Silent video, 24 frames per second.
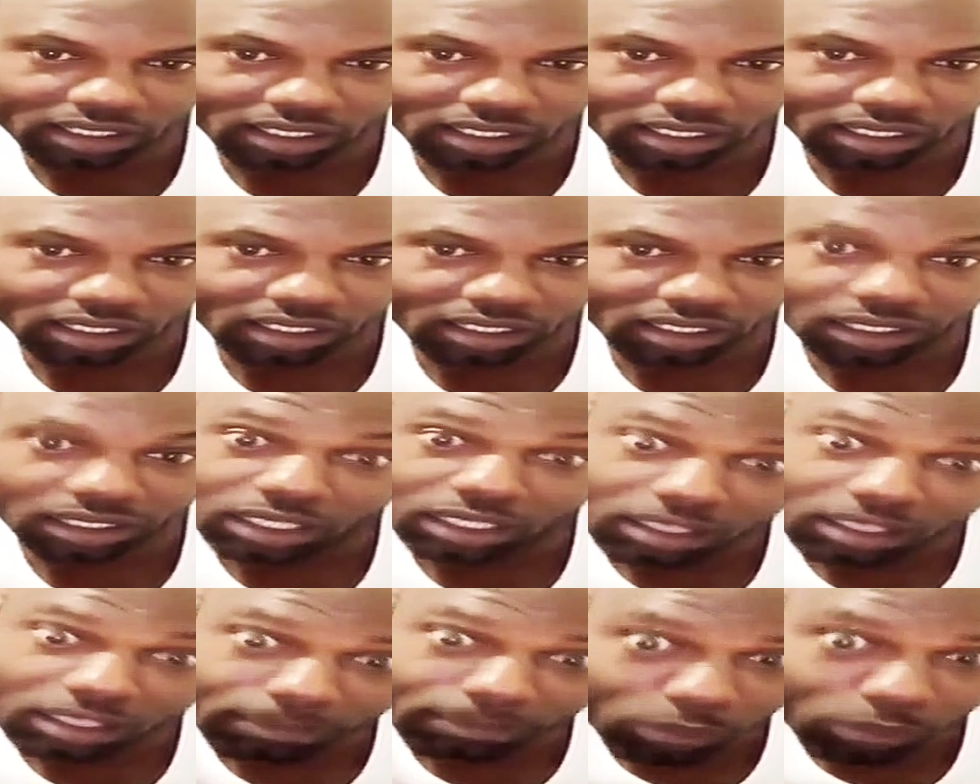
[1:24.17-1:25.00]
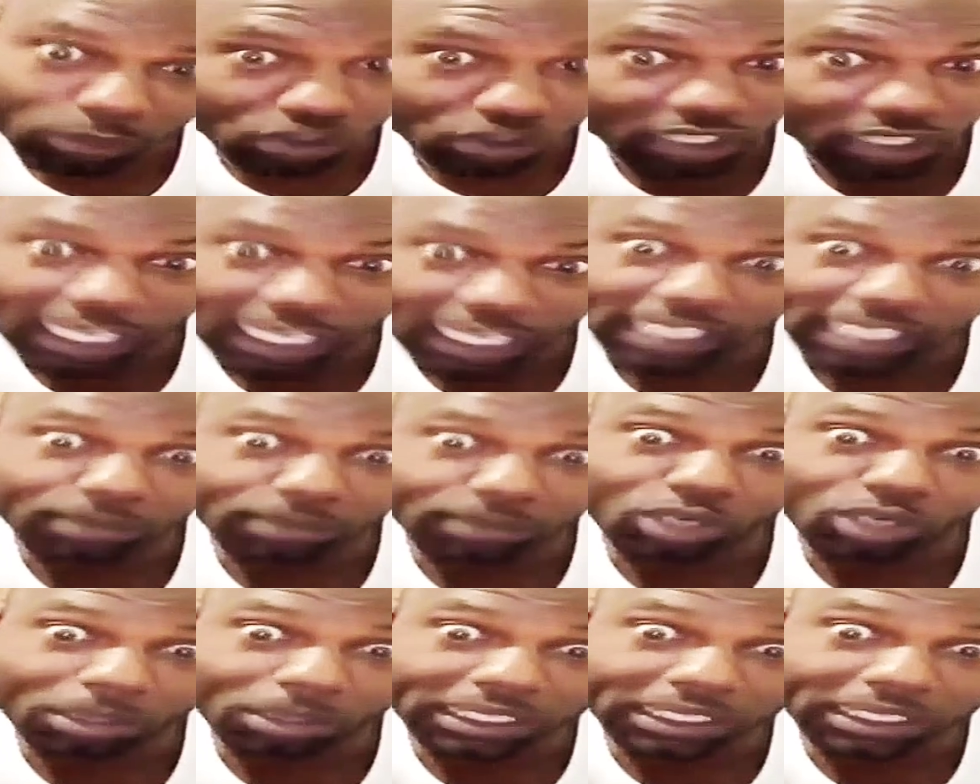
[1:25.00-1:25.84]
And look a pussy like him want
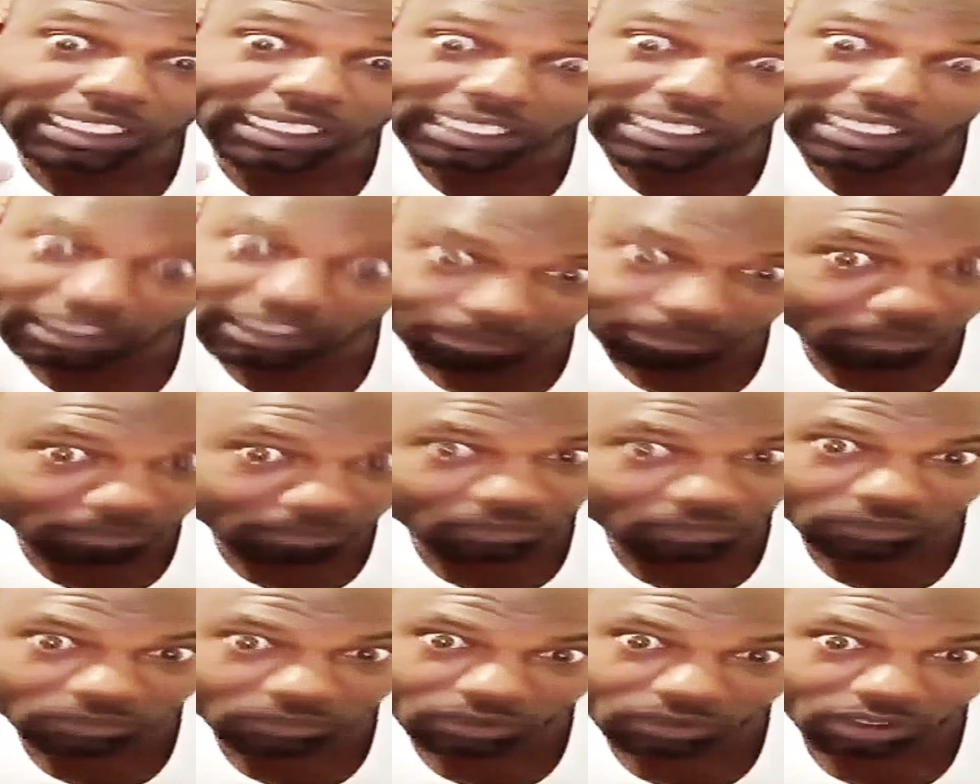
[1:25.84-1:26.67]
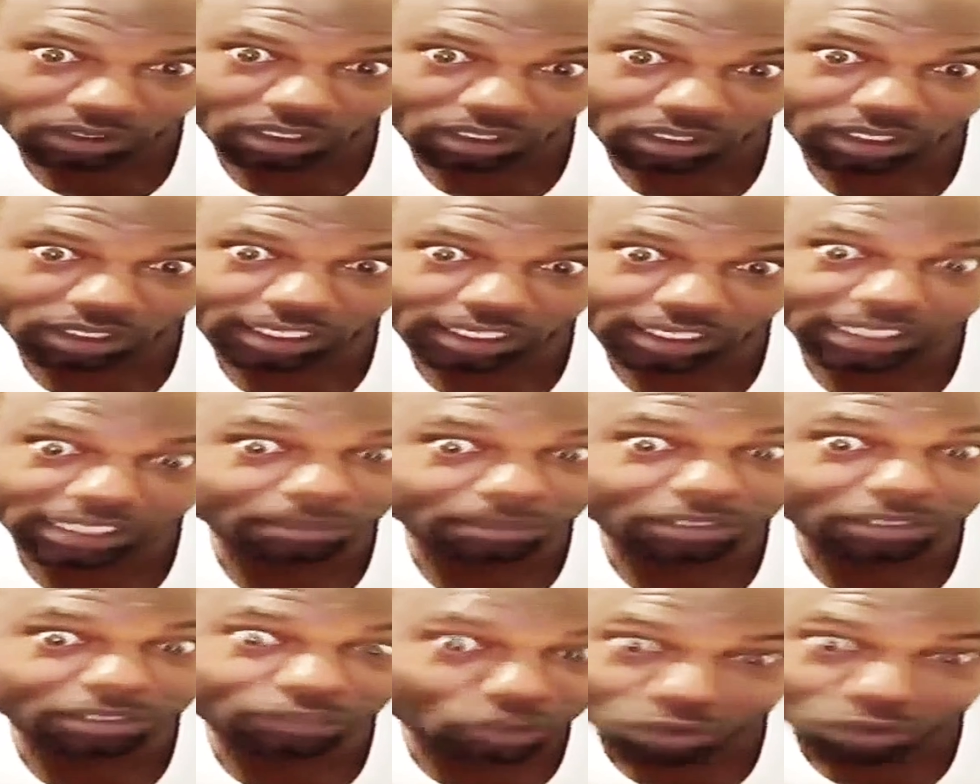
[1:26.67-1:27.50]
me kill him. You hear that him
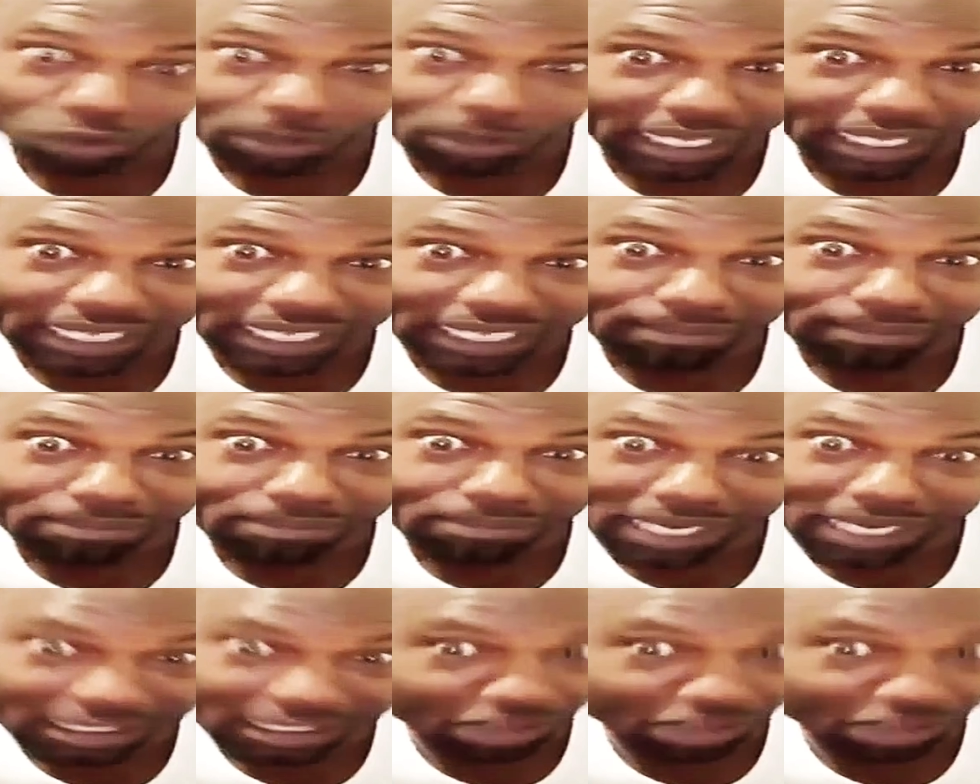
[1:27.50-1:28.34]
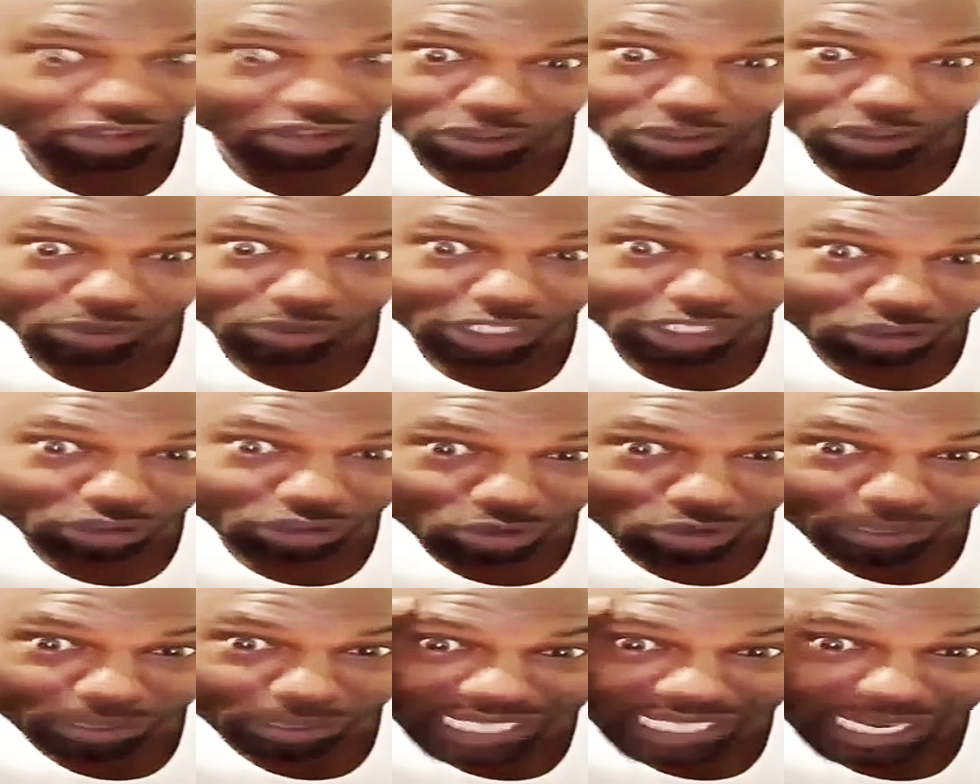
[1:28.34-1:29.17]
even know me head mad certain way. I told
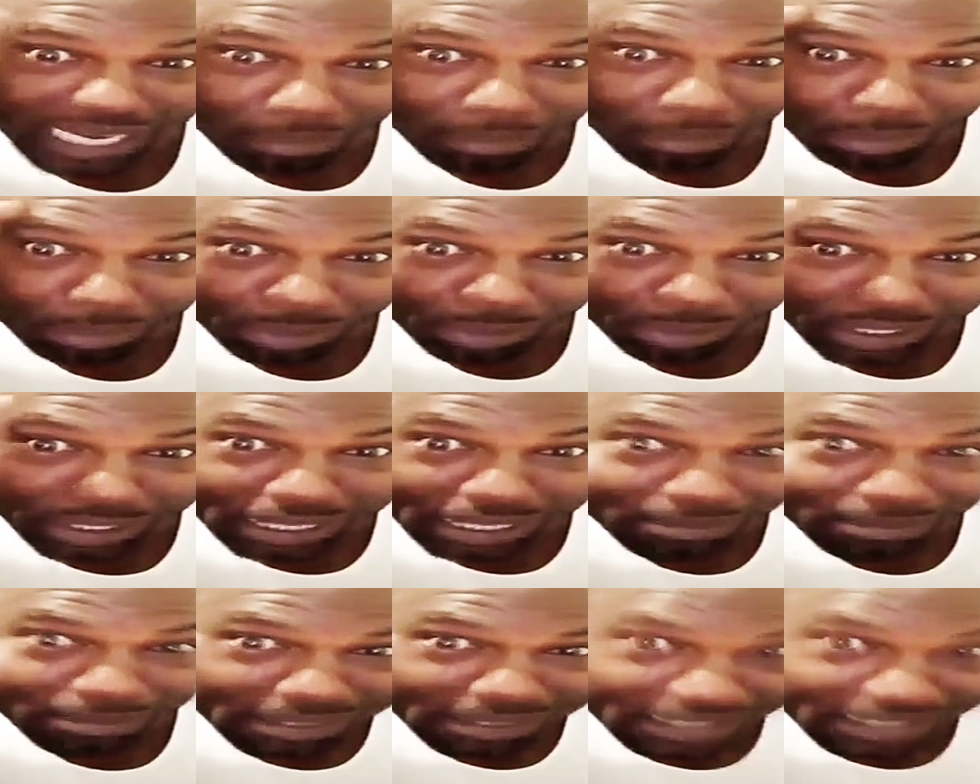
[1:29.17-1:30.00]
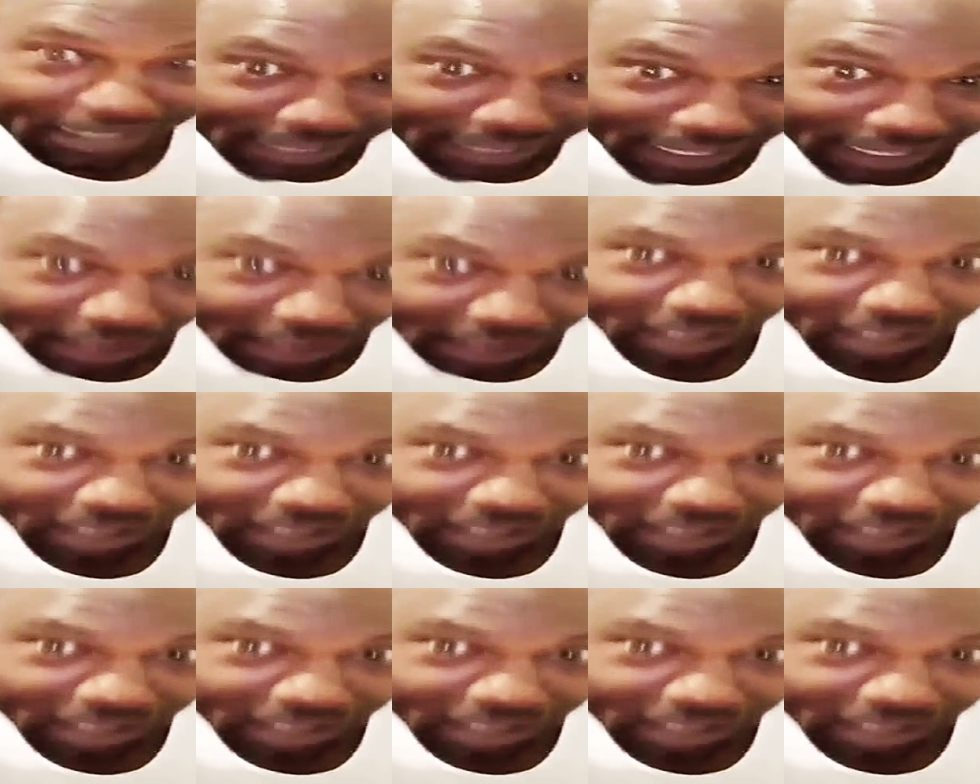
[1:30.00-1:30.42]
me now pre them thing there.